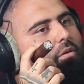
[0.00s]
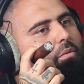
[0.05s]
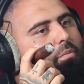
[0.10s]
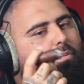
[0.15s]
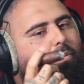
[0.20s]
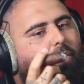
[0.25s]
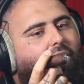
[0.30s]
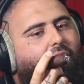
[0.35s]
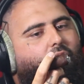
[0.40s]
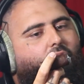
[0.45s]

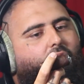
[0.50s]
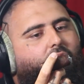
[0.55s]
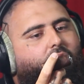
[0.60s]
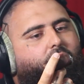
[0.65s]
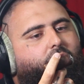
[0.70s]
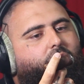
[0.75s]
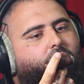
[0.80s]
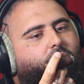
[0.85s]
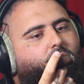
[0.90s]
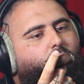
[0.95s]
but like,
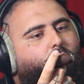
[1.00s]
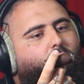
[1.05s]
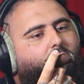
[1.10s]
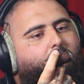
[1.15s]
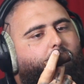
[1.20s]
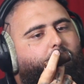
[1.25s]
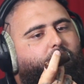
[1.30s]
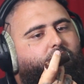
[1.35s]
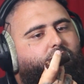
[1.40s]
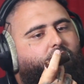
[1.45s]
what
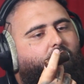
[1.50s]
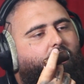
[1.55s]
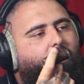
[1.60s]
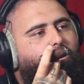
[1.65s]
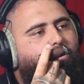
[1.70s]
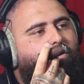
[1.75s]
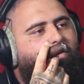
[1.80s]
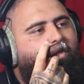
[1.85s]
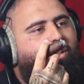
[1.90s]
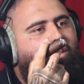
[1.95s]
happens like
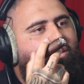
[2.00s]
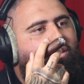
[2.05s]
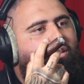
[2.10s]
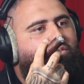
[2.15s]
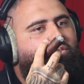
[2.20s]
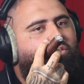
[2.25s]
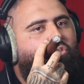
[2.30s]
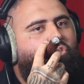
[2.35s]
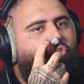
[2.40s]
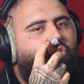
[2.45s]
with their
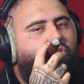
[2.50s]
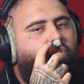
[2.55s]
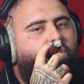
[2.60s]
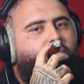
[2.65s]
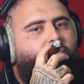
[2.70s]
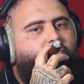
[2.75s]
kids and shit?